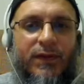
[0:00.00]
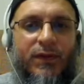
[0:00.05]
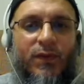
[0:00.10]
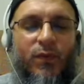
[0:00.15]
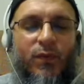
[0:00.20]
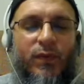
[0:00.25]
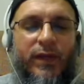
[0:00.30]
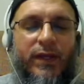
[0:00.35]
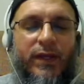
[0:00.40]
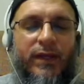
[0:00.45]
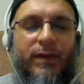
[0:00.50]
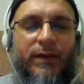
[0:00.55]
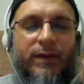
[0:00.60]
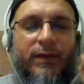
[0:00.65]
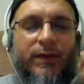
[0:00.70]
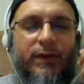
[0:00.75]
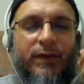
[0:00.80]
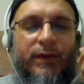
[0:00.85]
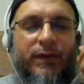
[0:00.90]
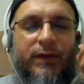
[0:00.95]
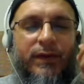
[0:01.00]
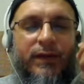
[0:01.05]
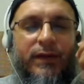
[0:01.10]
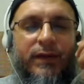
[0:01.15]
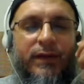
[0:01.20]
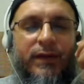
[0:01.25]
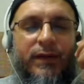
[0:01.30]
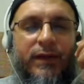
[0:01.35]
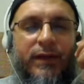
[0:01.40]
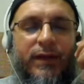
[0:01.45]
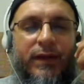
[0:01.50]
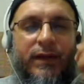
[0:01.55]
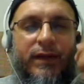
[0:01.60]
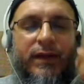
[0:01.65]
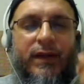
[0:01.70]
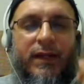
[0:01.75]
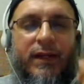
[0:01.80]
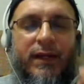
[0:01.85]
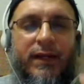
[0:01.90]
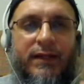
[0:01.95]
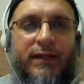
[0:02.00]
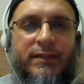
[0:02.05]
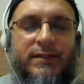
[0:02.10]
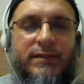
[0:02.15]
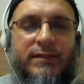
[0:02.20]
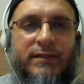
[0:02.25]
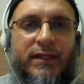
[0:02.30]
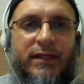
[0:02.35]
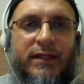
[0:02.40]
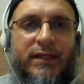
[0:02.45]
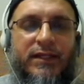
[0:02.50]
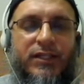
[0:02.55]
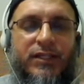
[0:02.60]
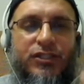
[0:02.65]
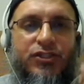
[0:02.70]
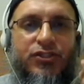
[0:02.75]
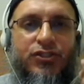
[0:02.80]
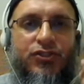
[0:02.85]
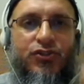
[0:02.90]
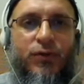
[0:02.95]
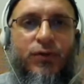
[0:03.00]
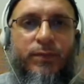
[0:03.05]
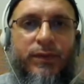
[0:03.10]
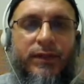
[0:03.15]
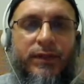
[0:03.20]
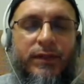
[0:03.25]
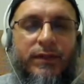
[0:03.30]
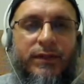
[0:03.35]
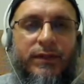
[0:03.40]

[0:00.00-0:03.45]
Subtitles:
we realize that it is stupid